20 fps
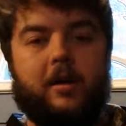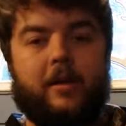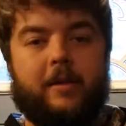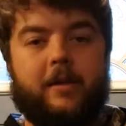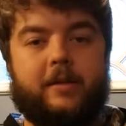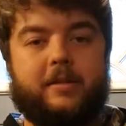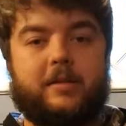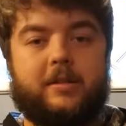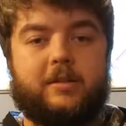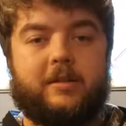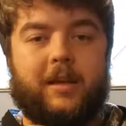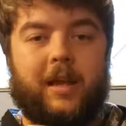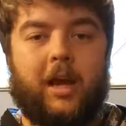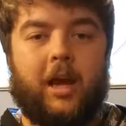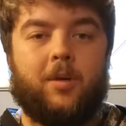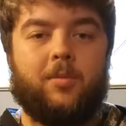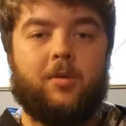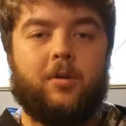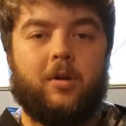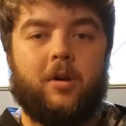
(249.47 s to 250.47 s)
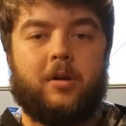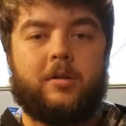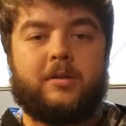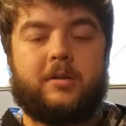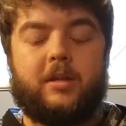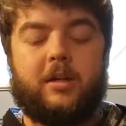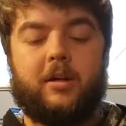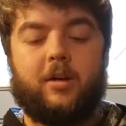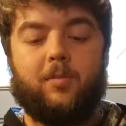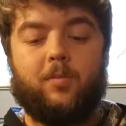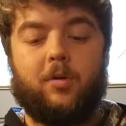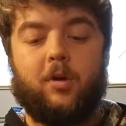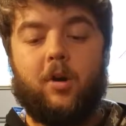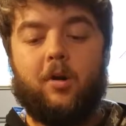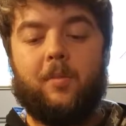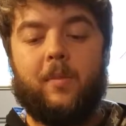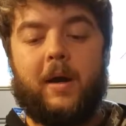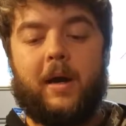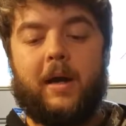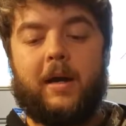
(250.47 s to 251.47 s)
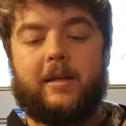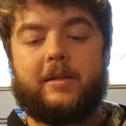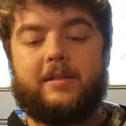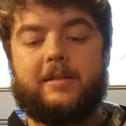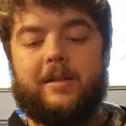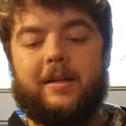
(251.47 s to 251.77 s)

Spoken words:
This is an Abu Garcia Pro Max.